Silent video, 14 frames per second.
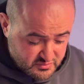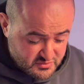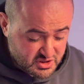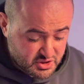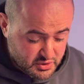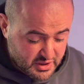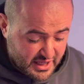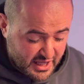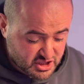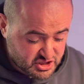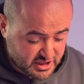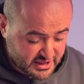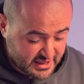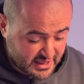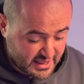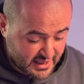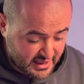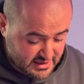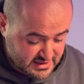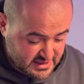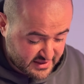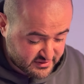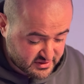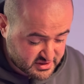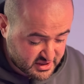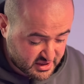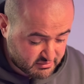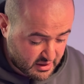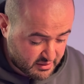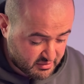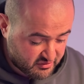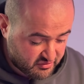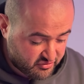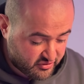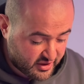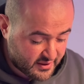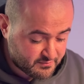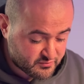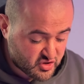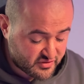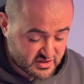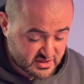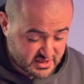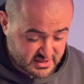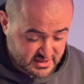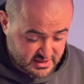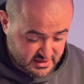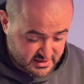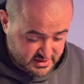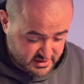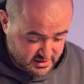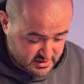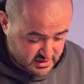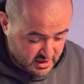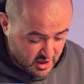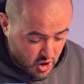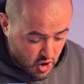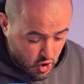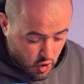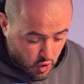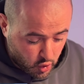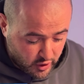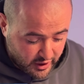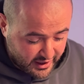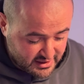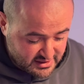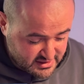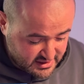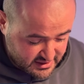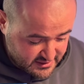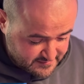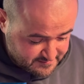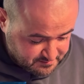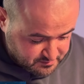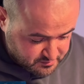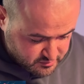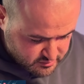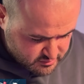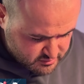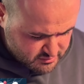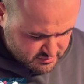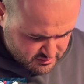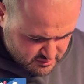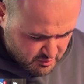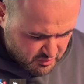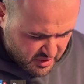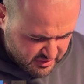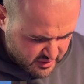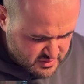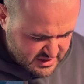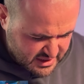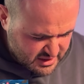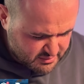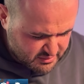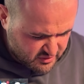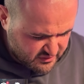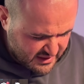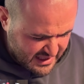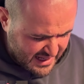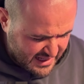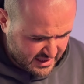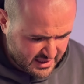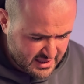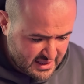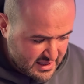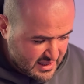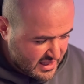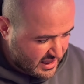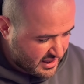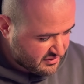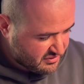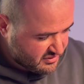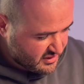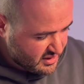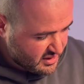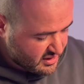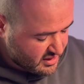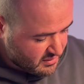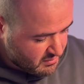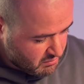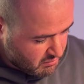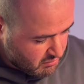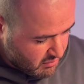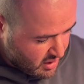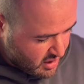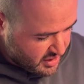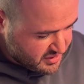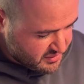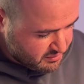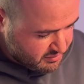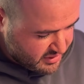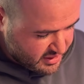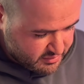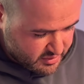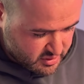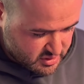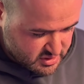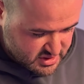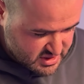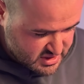you can actually get a 17, maybe 17 Celsius or 18. There is a little bit of a lag. I think it might be because this